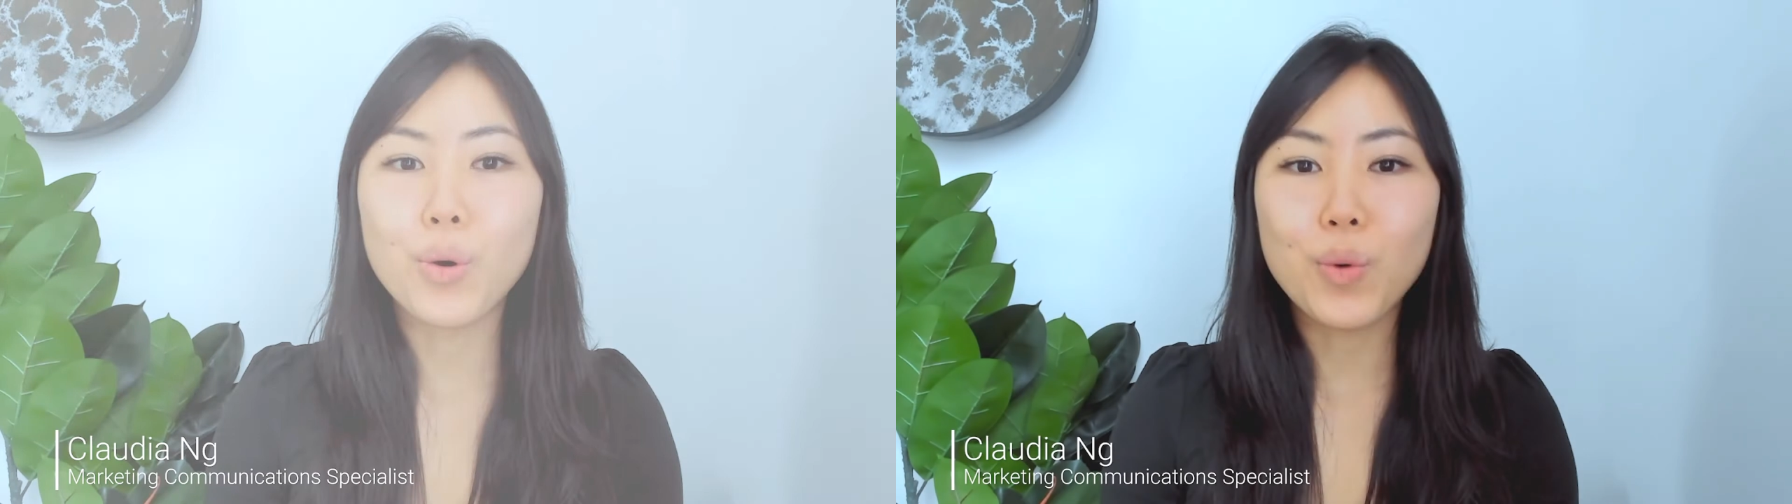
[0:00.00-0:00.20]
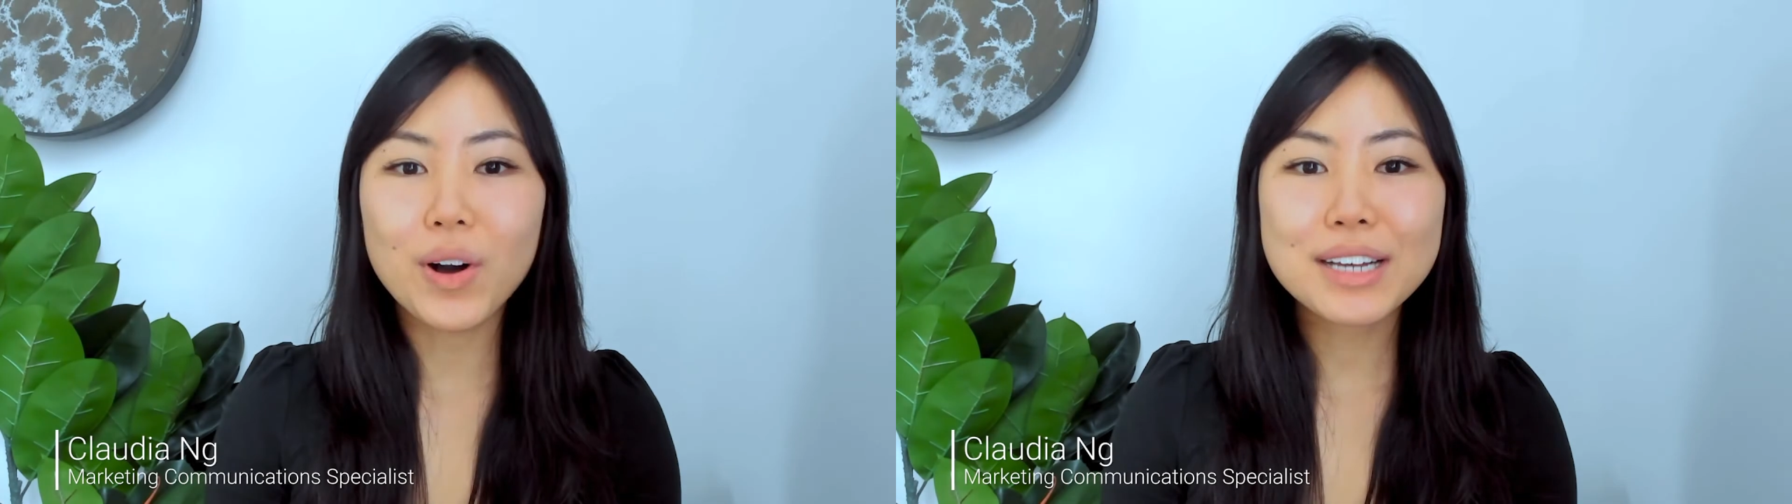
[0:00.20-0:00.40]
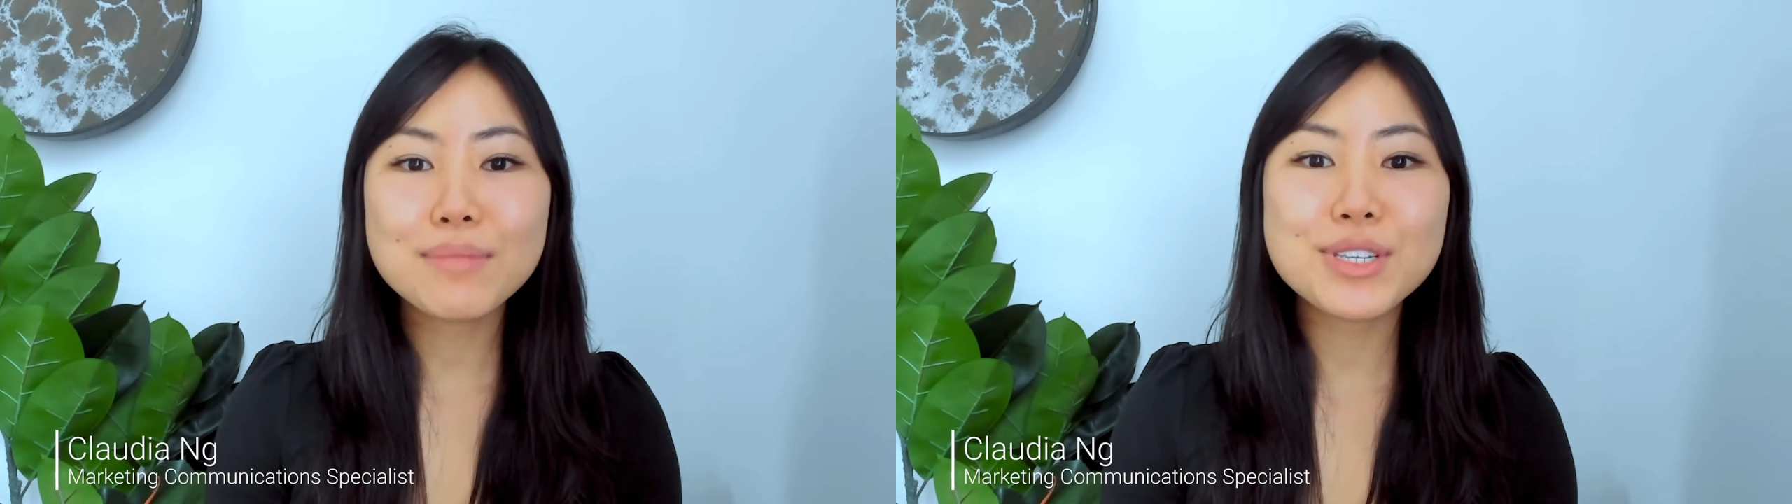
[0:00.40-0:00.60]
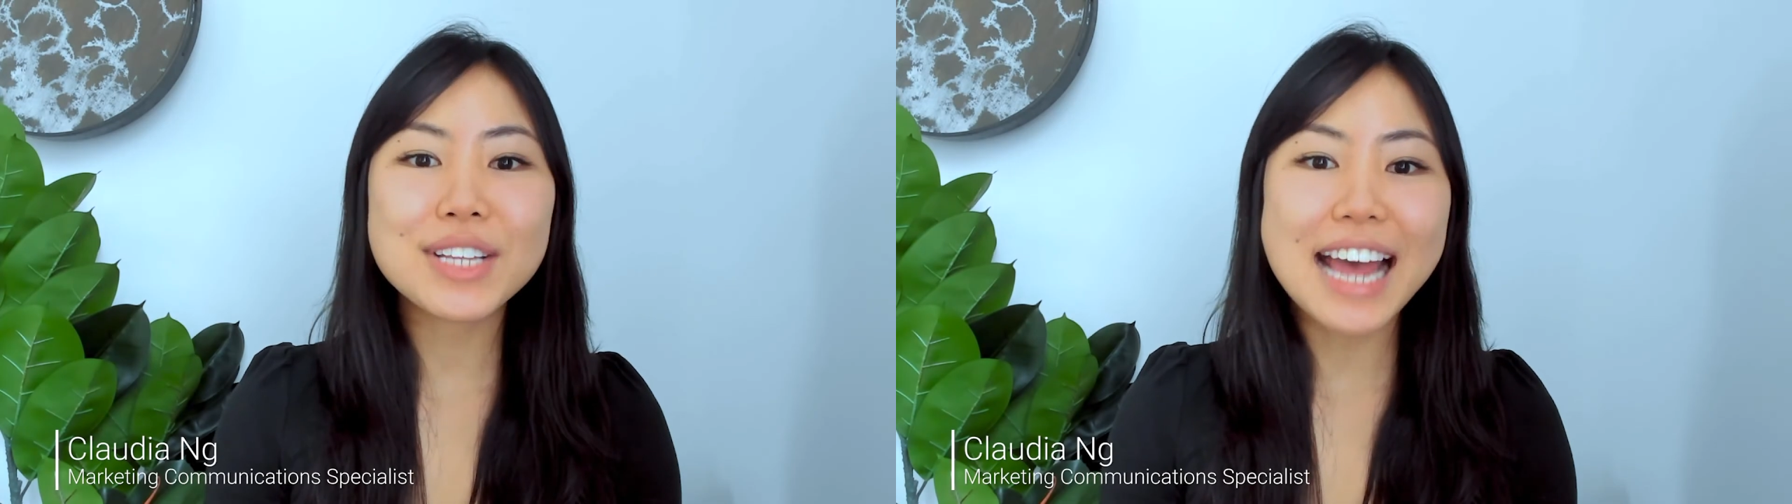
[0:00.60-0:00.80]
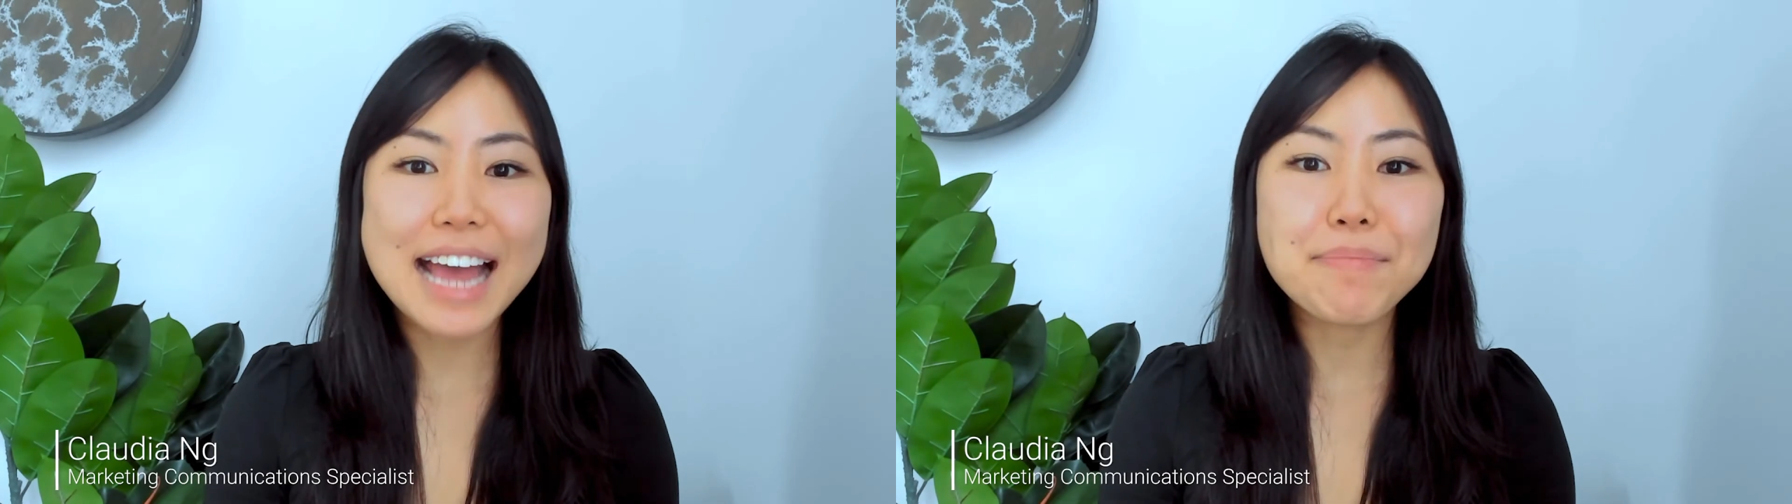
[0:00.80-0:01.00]
Welcome to
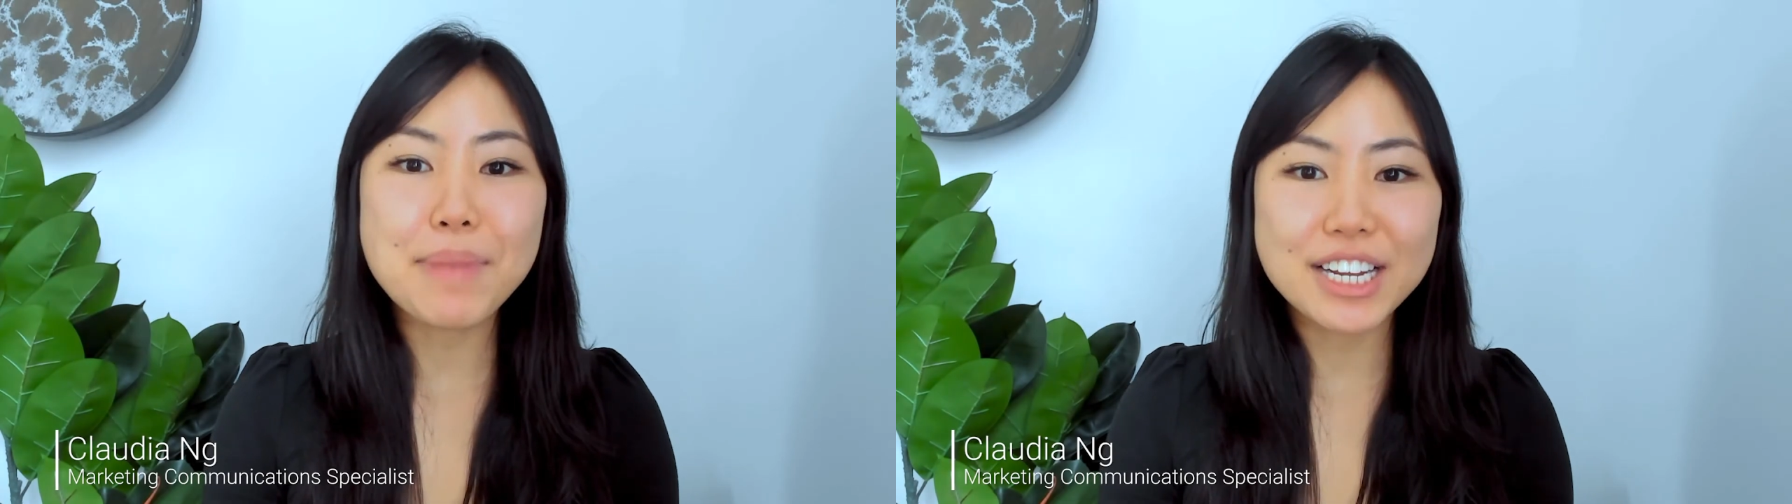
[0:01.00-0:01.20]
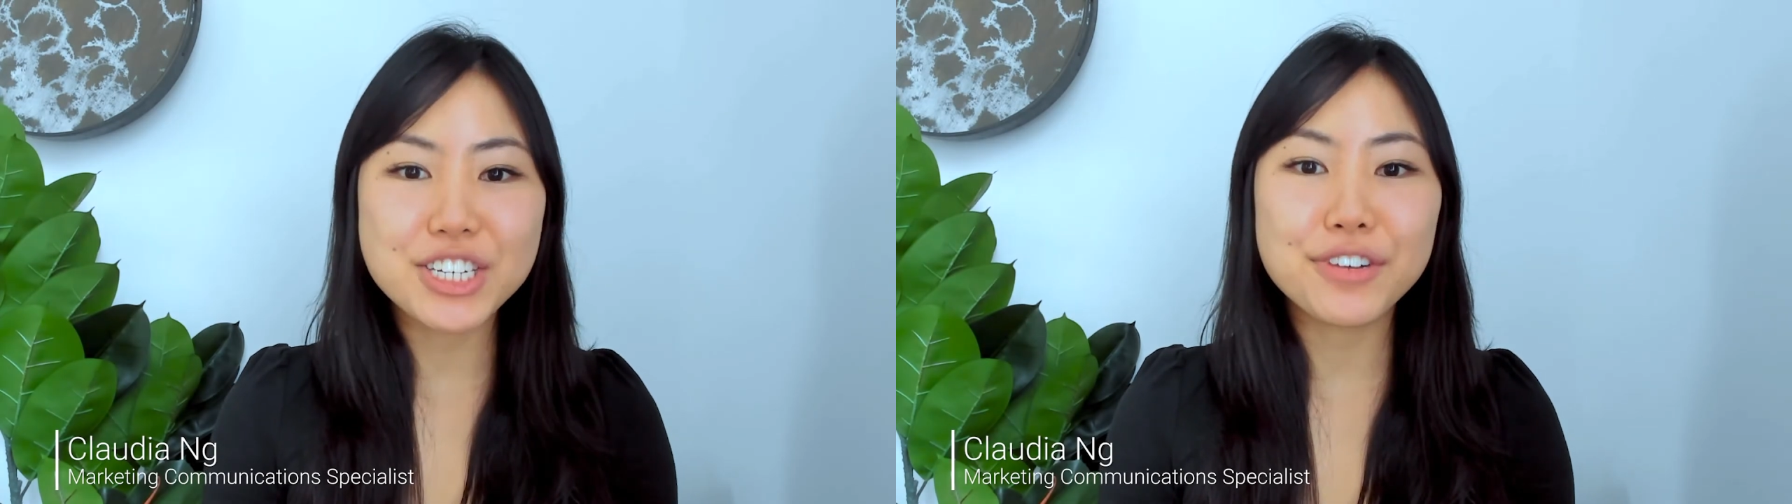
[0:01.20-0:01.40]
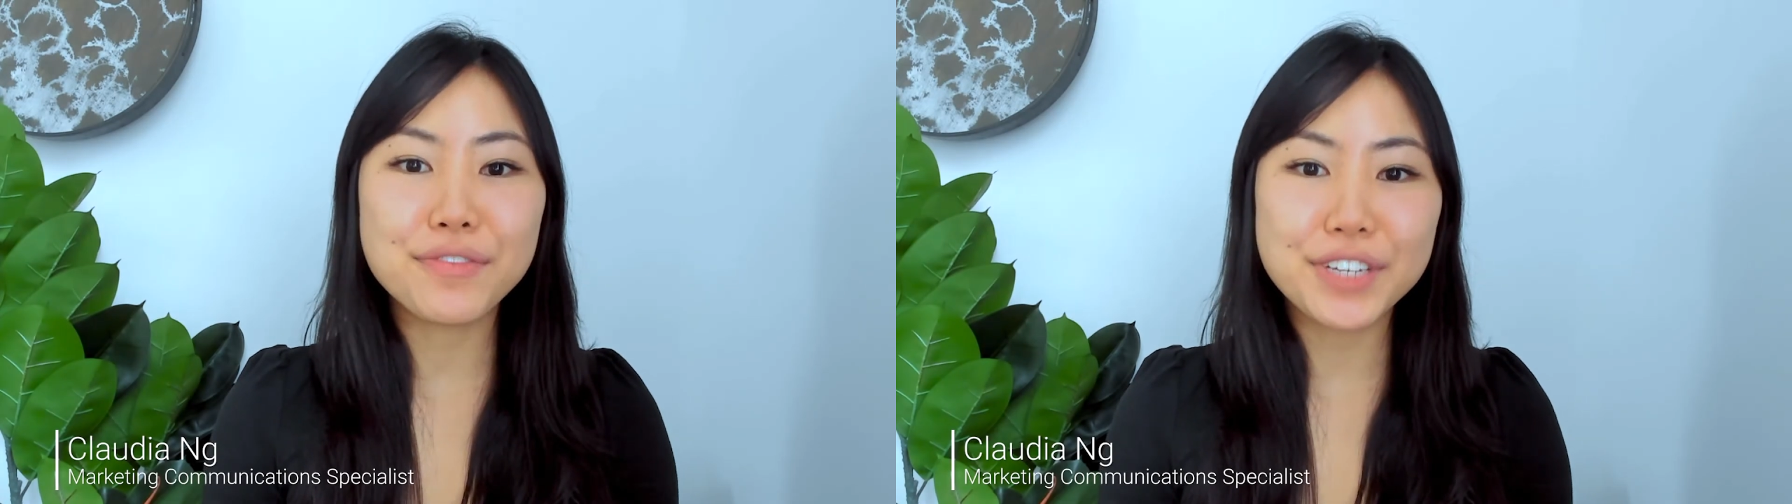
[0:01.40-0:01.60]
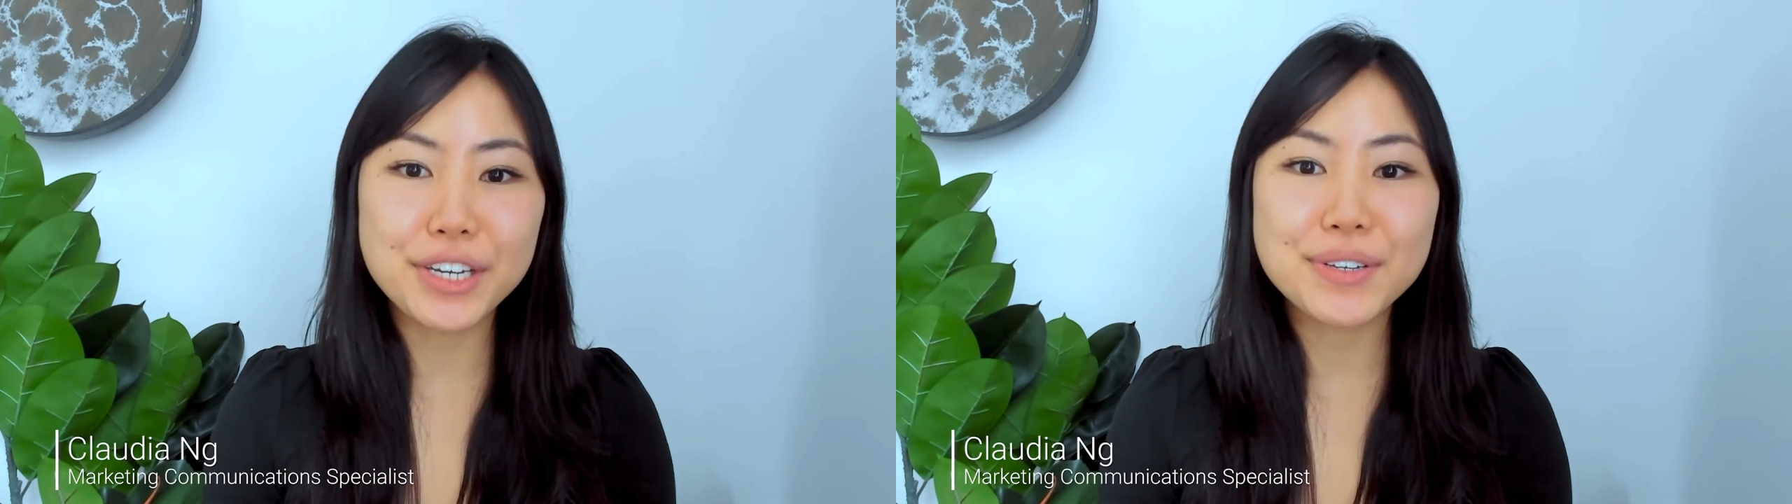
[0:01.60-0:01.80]
the Ad Manager video